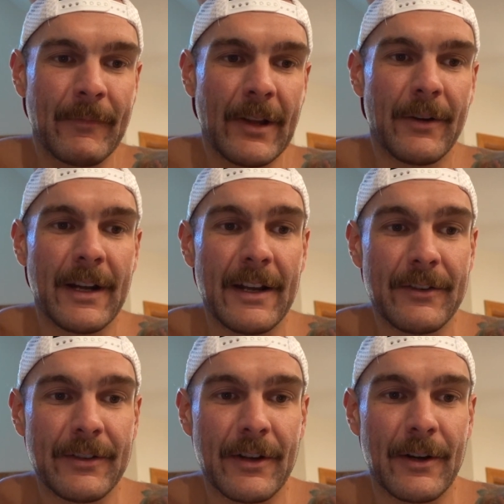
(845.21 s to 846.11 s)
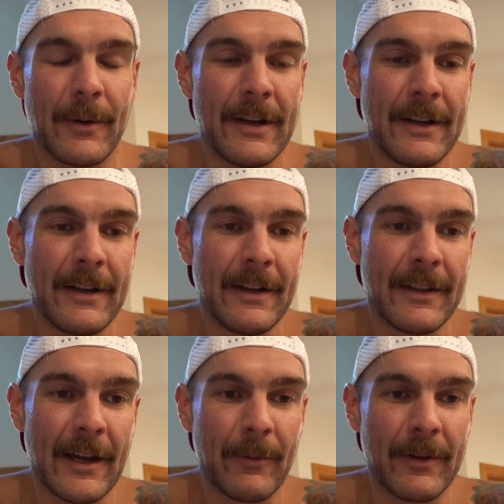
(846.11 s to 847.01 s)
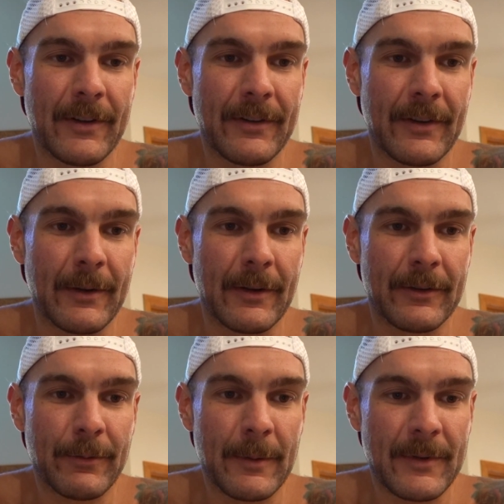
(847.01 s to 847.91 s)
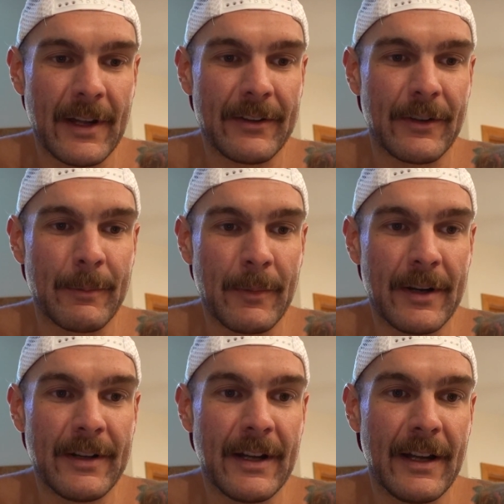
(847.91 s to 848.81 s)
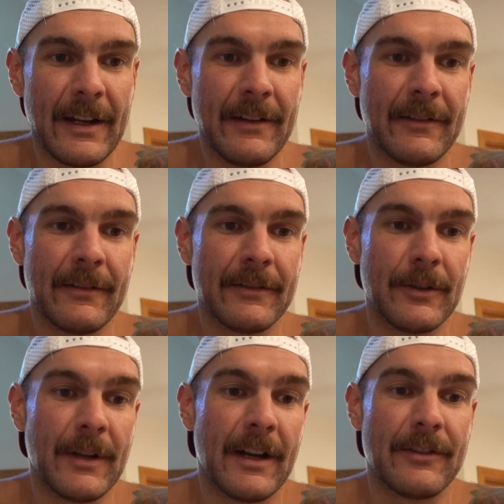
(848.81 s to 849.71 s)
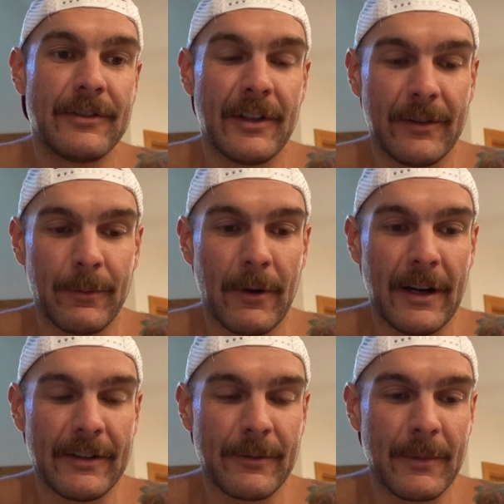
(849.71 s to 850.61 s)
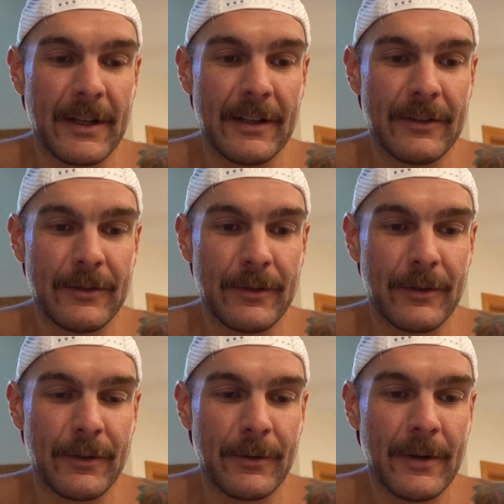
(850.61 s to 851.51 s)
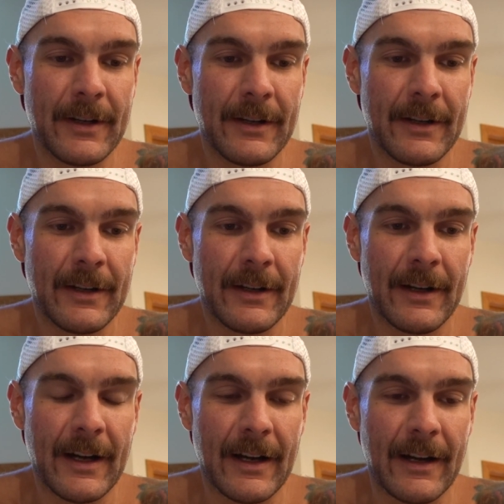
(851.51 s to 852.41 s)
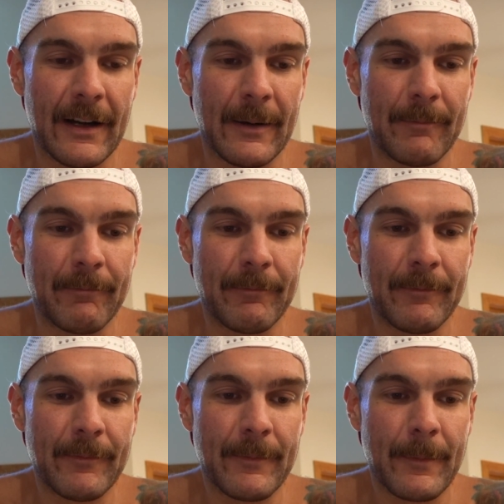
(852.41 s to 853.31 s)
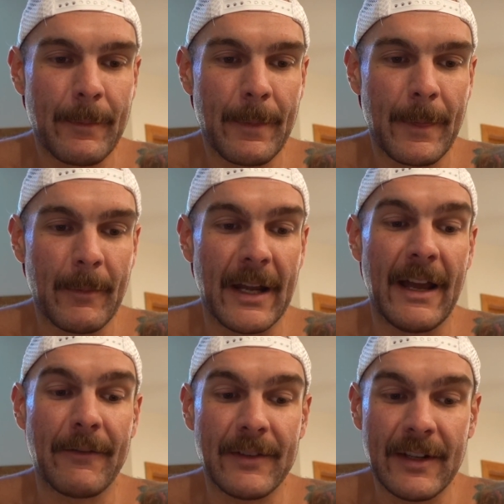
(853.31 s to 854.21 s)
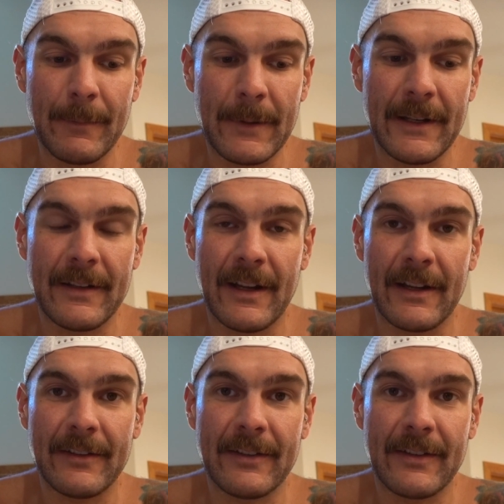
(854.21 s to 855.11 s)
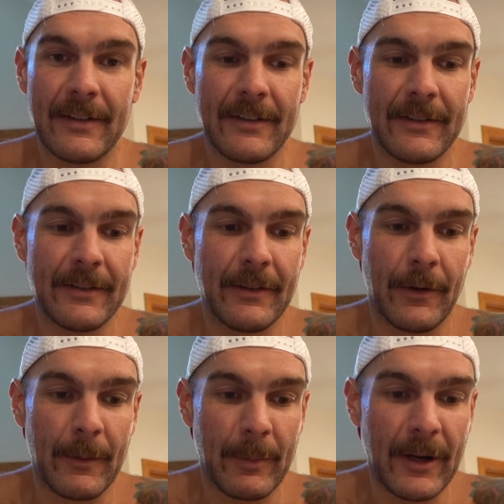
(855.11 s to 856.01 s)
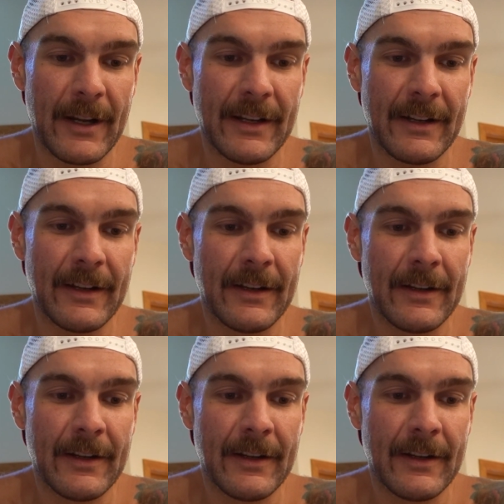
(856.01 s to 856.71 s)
Okay, so that was the swim test on Monday. You guys just watched me do my FTP test on the bike.